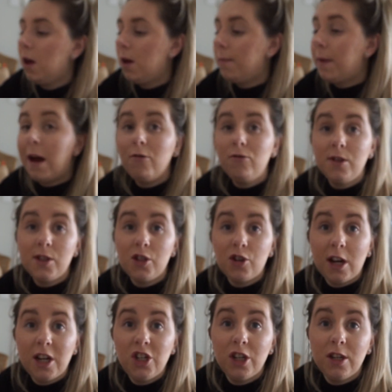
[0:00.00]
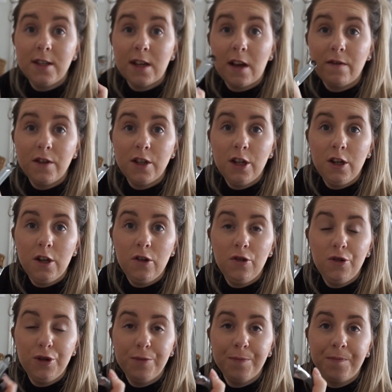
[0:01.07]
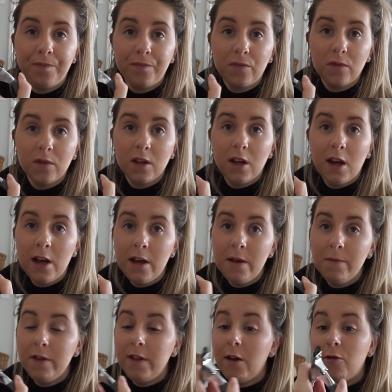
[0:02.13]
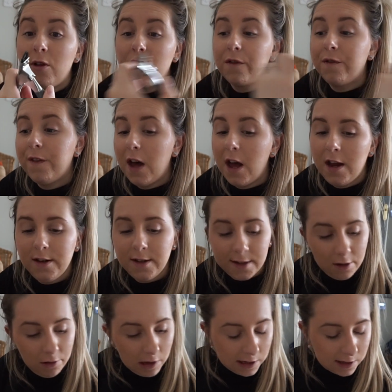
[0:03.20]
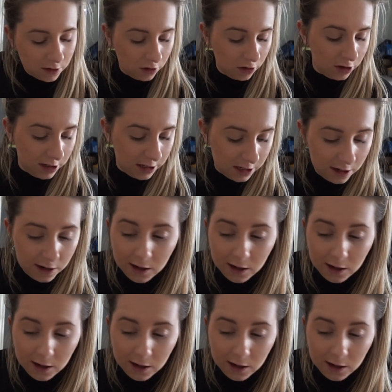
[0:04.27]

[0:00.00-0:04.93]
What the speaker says: Pound Stretcher this afternoon, and they work fine, so that's good.